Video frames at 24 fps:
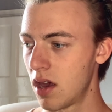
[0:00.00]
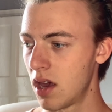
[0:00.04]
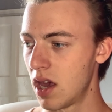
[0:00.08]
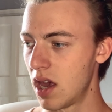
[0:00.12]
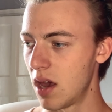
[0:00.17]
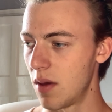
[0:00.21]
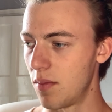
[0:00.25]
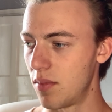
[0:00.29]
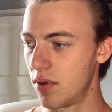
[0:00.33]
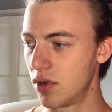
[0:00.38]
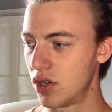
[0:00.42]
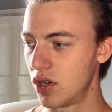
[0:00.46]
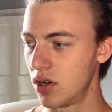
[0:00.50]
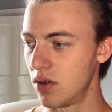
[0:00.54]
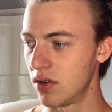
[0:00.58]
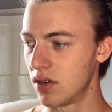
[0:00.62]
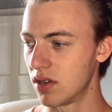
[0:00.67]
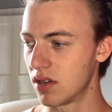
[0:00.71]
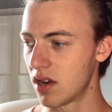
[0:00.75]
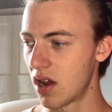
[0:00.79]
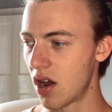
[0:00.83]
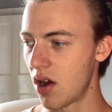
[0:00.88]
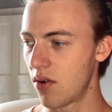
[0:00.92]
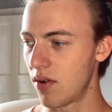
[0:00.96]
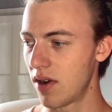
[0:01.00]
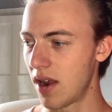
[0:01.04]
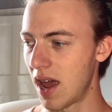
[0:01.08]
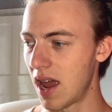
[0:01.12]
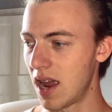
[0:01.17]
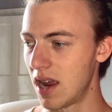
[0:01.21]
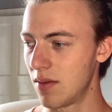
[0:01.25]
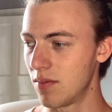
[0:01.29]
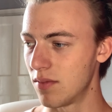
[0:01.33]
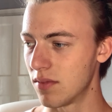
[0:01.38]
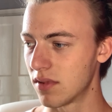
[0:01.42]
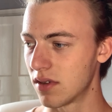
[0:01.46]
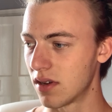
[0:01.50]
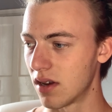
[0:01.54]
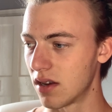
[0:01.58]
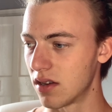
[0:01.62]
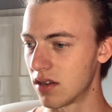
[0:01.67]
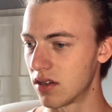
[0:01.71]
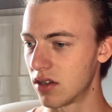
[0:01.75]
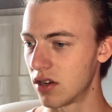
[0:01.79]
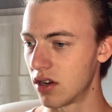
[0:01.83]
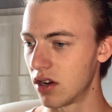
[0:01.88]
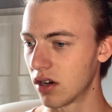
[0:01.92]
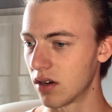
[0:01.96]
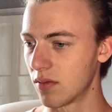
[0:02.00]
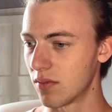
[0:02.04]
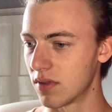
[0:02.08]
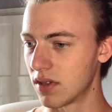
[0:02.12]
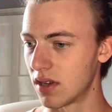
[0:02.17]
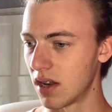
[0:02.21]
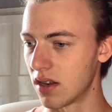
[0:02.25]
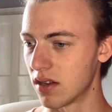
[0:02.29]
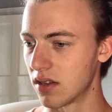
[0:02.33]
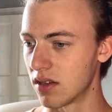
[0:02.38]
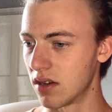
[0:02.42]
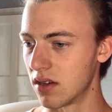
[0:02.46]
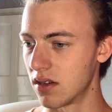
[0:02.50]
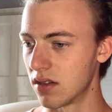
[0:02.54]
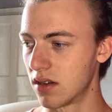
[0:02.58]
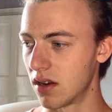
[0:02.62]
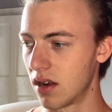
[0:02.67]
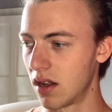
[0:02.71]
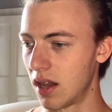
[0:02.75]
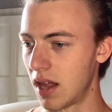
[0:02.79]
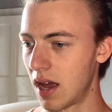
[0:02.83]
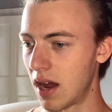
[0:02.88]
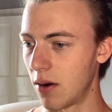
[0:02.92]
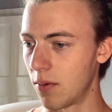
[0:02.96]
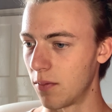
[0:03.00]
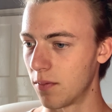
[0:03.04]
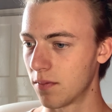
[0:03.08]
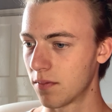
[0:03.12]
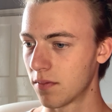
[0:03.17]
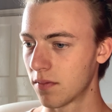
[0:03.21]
It pursues its own aims as circumstances allow.